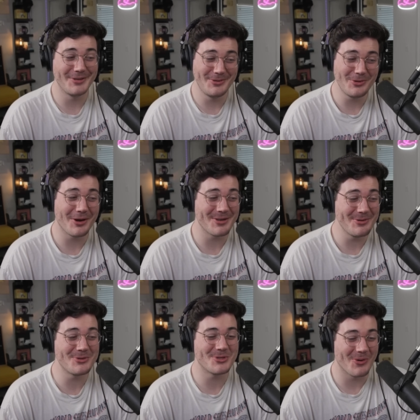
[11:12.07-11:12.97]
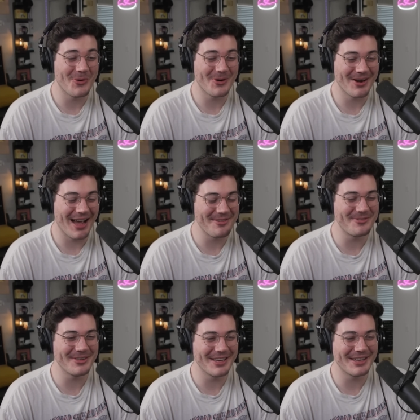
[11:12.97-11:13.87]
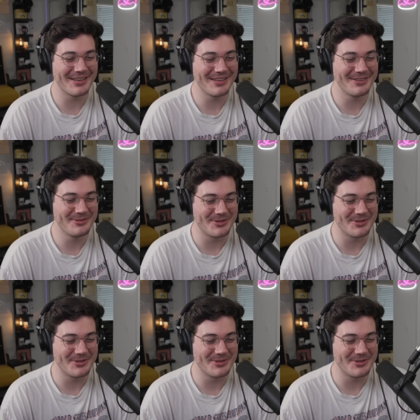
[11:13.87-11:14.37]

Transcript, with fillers: You are you sure? I feel like you